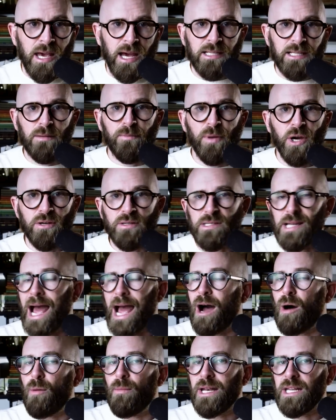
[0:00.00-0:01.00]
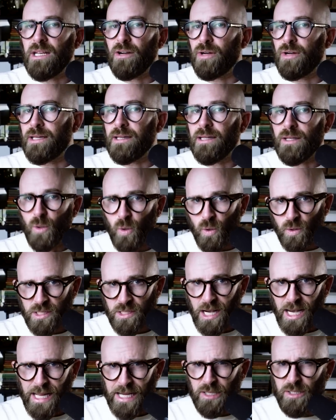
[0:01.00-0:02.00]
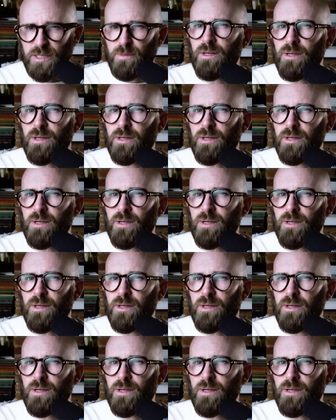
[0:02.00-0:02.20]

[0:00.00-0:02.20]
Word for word: as opposed to how many are in the Oort cloud,